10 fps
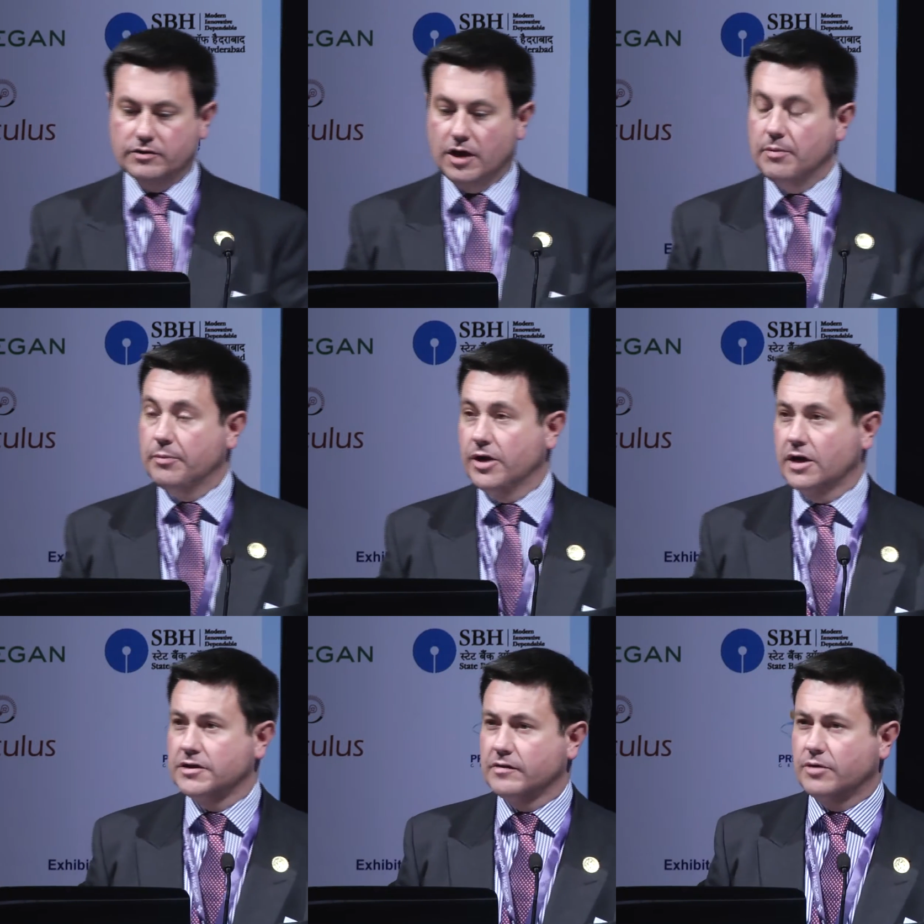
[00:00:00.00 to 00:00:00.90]
Dharma
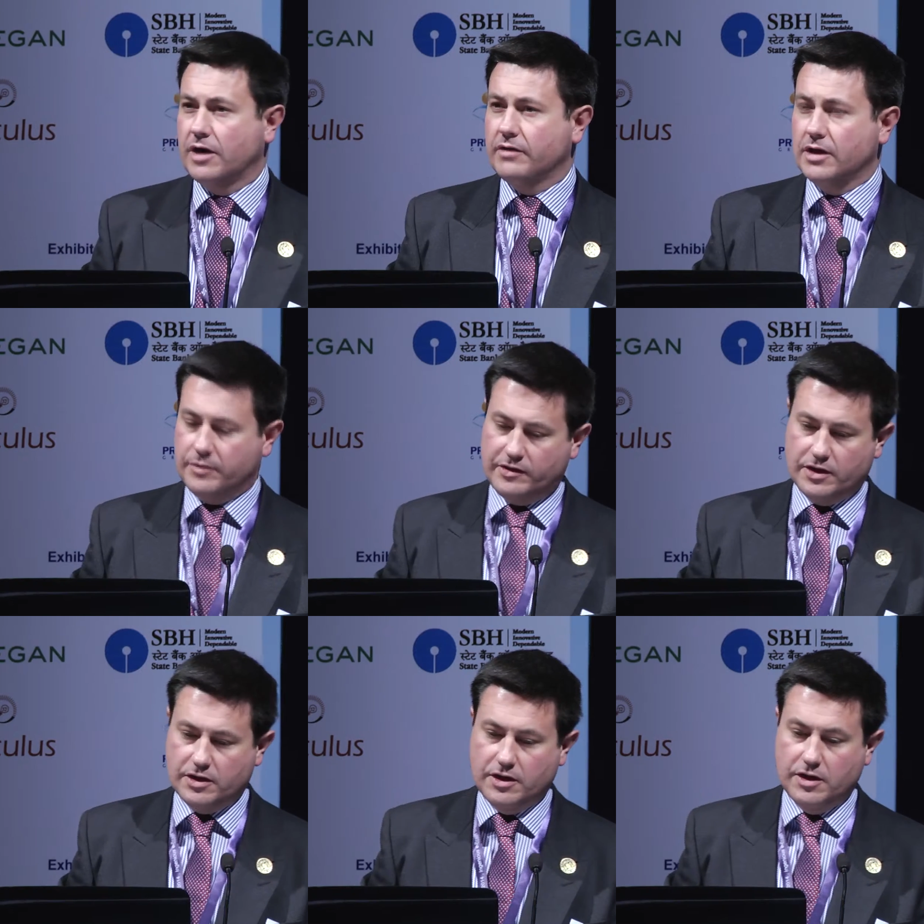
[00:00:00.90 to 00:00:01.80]
Productions Private
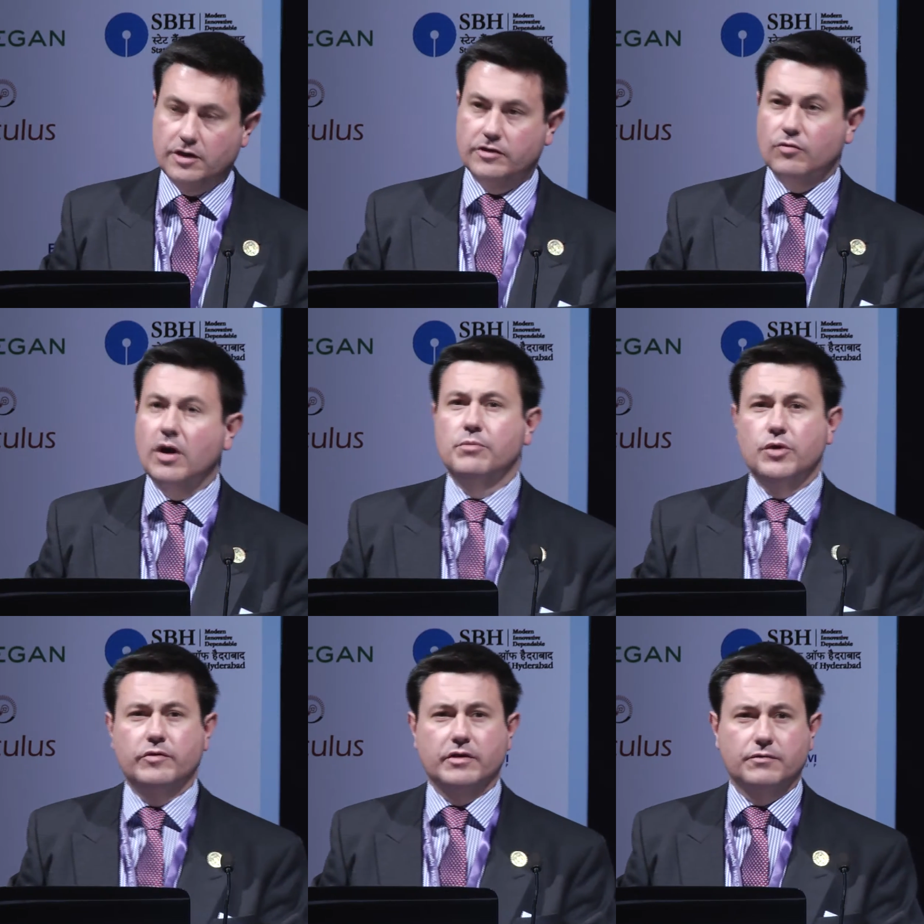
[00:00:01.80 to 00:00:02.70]
Limited, to write
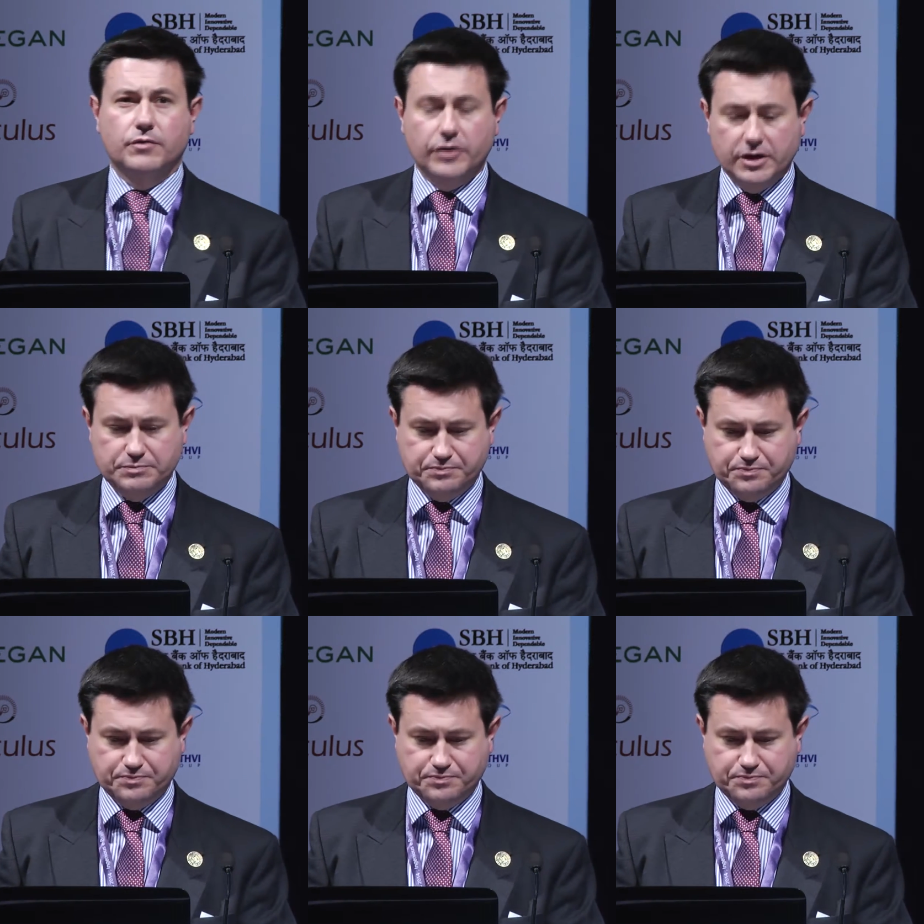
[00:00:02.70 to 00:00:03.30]
music for it.